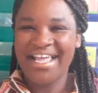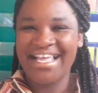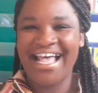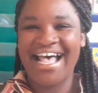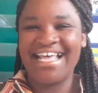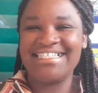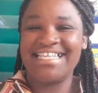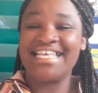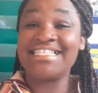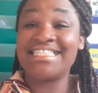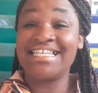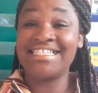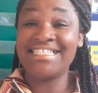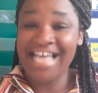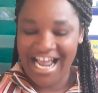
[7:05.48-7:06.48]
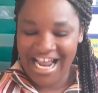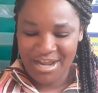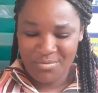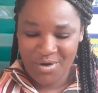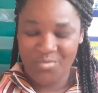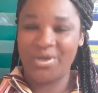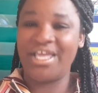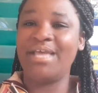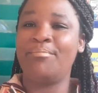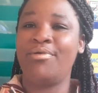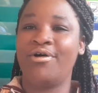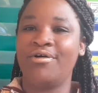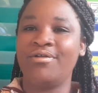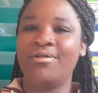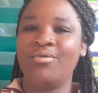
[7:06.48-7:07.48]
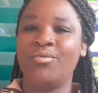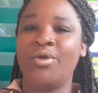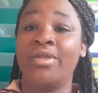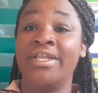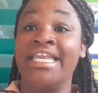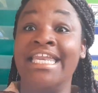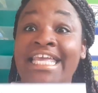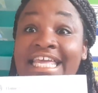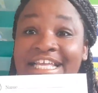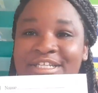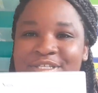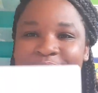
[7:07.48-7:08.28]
guys, it's the time where we will need to